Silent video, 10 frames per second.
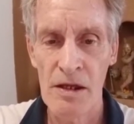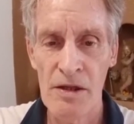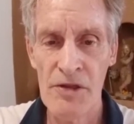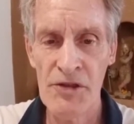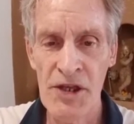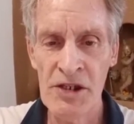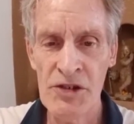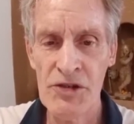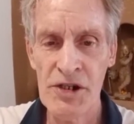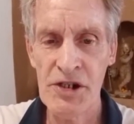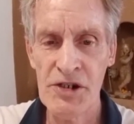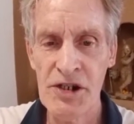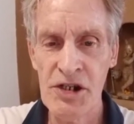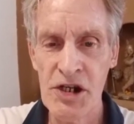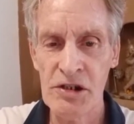The things that are
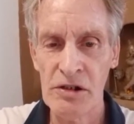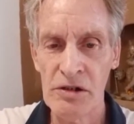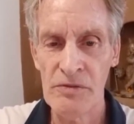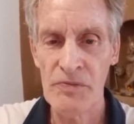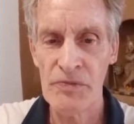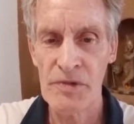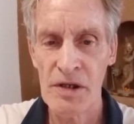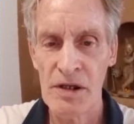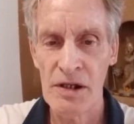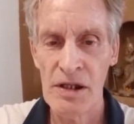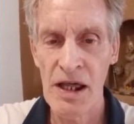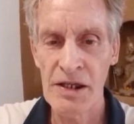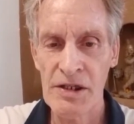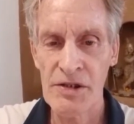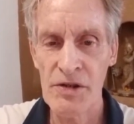digital,
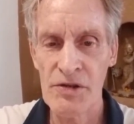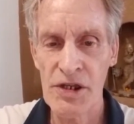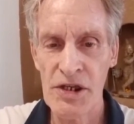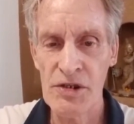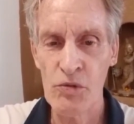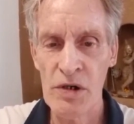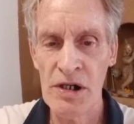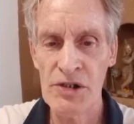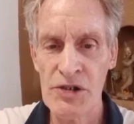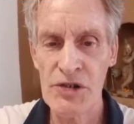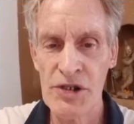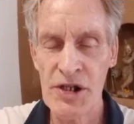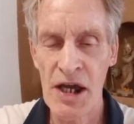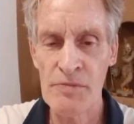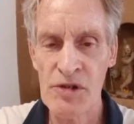like the words that
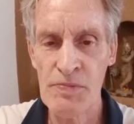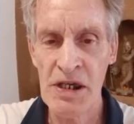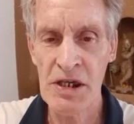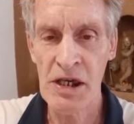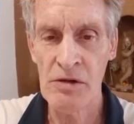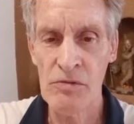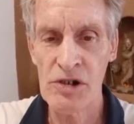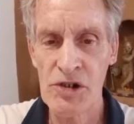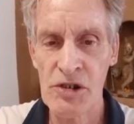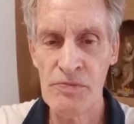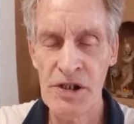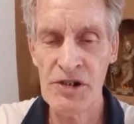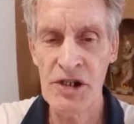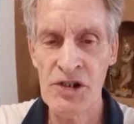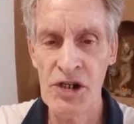I'm speaking, which can be
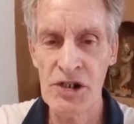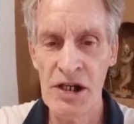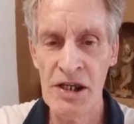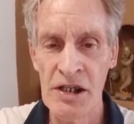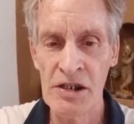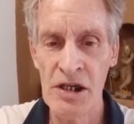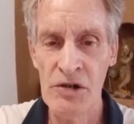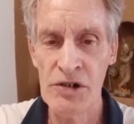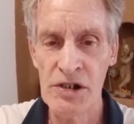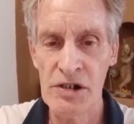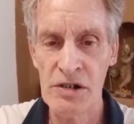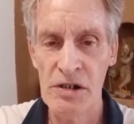digitally encoded,